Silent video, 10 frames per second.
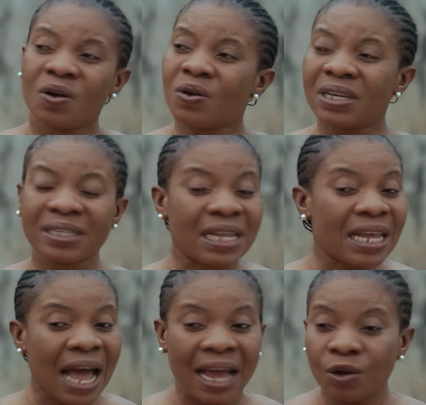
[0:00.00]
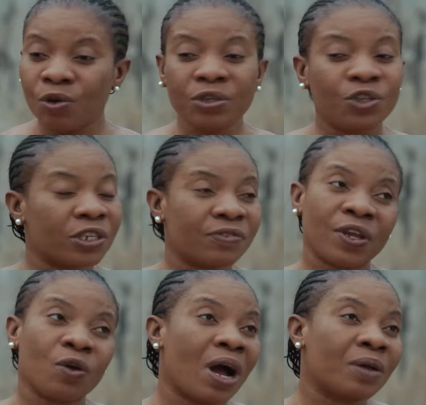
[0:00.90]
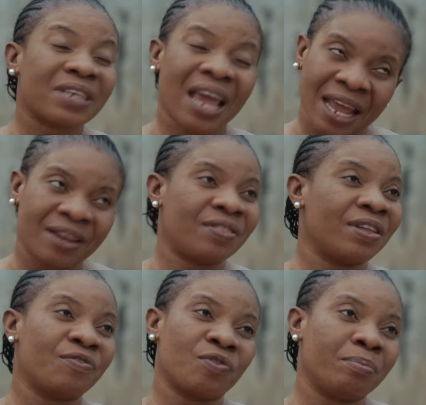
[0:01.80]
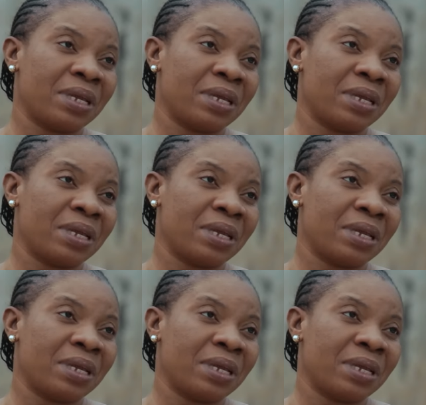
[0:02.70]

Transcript: honestly, I couldn't just figure out anything from